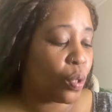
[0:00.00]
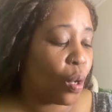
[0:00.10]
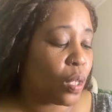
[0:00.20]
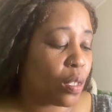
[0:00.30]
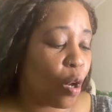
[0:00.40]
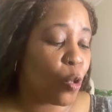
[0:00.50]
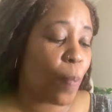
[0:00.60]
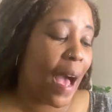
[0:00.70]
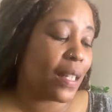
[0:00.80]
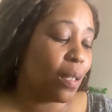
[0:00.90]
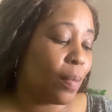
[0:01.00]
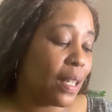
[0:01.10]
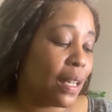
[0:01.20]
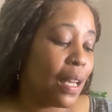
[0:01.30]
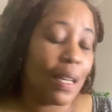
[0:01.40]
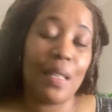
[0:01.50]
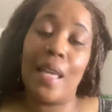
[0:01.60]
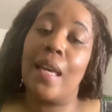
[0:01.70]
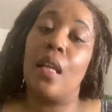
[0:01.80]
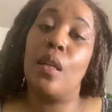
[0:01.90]
know that those possibly could
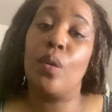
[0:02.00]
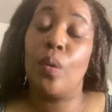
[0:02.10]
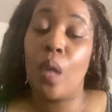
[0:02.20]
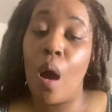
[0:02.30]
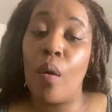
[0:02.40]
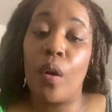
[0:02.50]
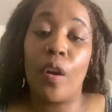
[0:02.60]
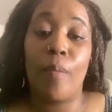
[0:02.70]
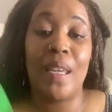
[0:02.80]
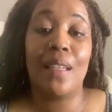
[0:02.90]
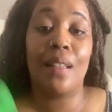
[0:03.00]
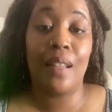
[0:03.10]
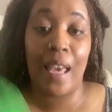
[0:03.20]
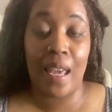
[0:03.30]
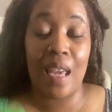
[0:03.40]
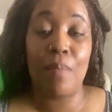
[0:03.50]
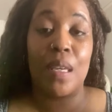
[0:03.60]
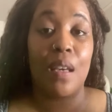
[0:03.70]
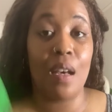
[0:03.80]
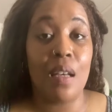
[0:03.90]
take a little longer or be delayed
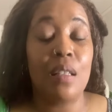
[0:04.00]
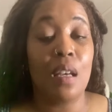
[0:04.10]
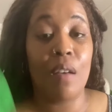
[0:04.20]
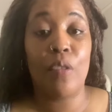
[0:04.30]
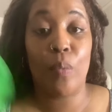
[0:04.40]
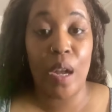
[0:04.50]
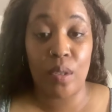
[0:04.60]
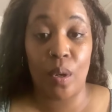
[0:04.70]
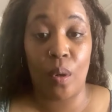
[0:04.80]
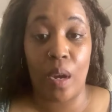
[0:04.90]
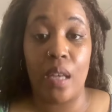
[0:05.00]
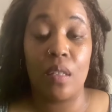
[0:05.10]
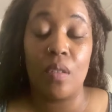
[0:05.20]
because of the retrograde.